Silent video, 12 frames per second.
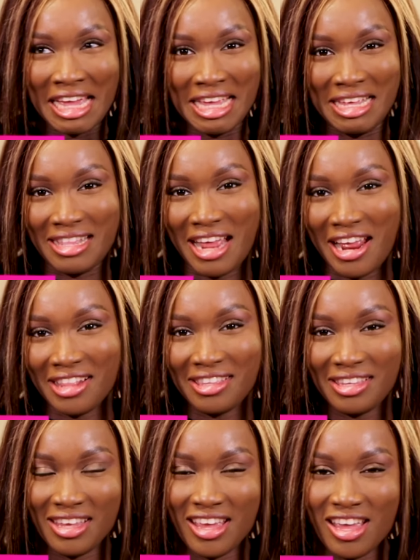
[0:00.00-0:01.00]

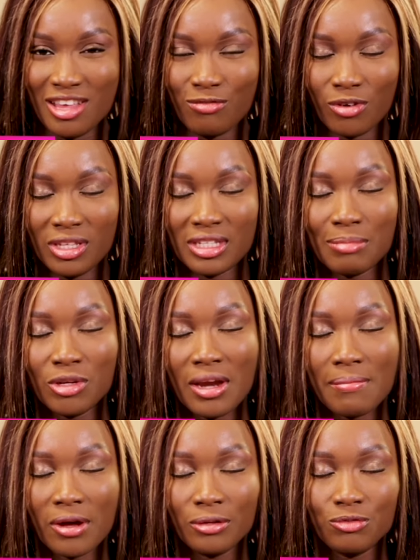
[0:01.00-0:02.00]
30s, 40s. I'm talking
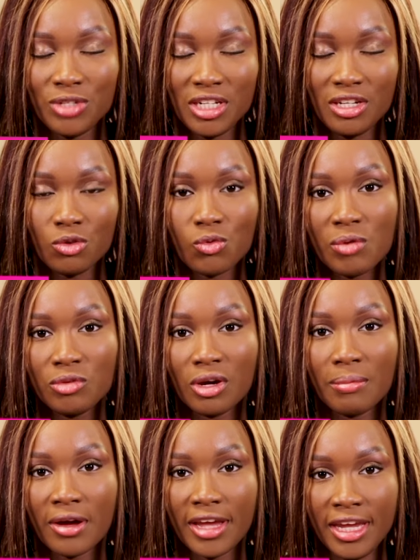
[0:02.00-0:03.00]
about, really, when we talk
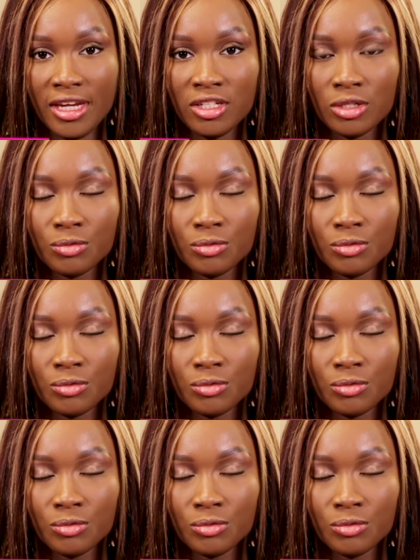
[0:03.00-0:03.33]
about age,